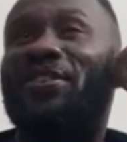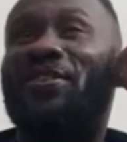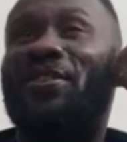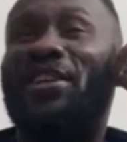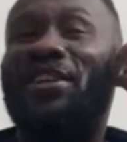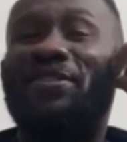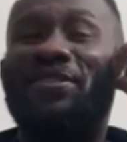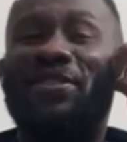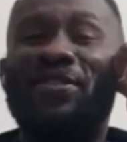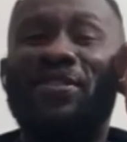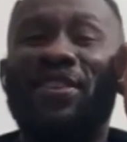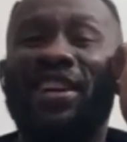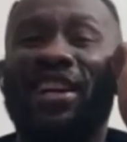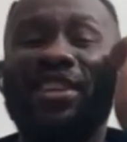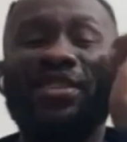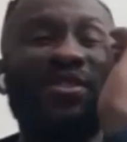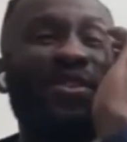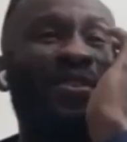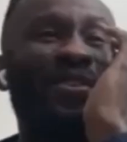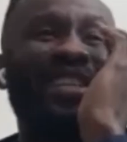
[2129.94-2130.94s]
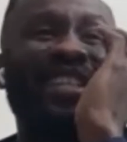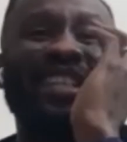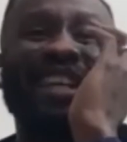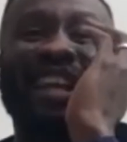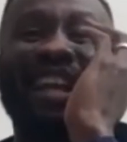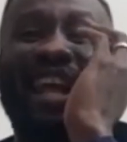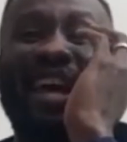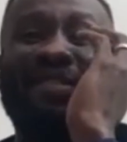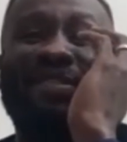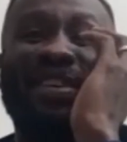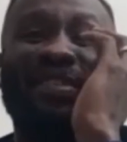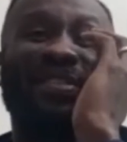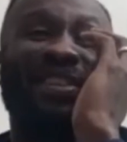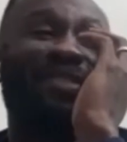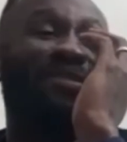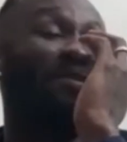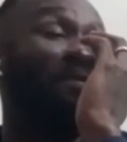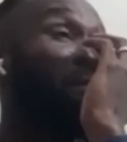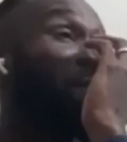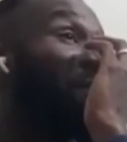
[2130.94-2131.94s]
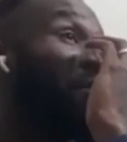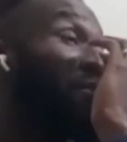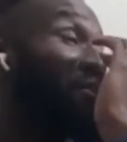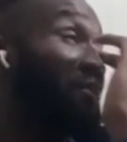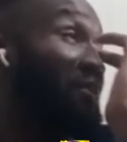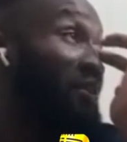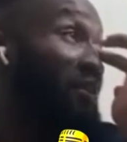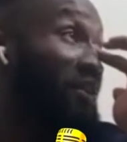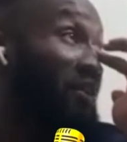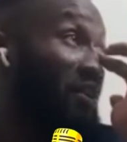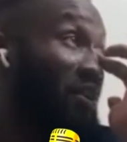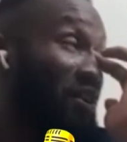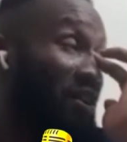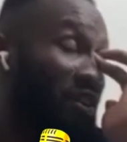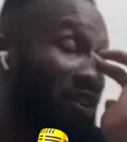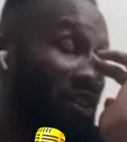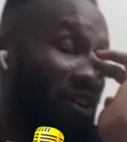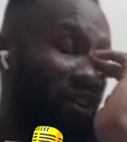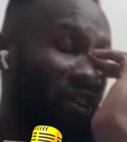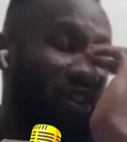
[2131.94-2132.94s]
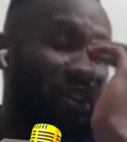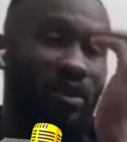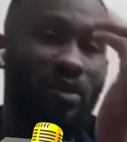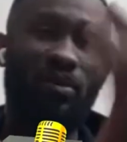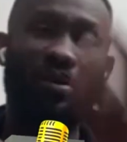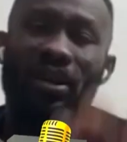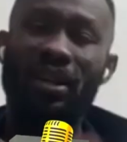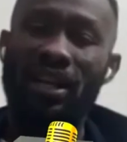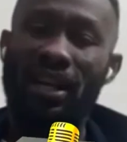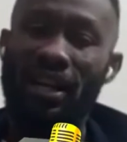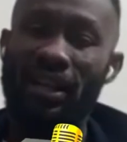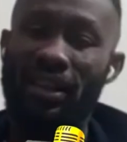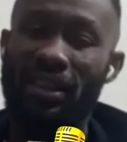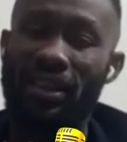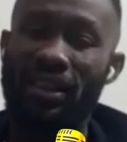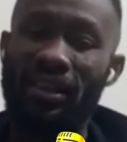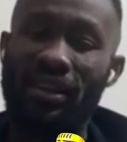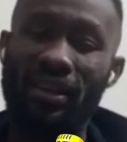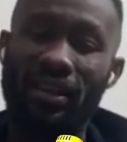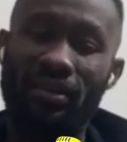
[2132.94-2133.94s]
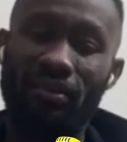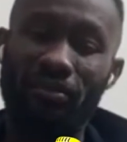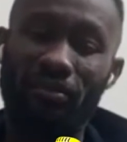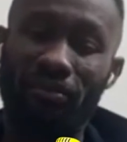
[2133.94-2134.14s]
with the footballers, where we say life after football. Well, I think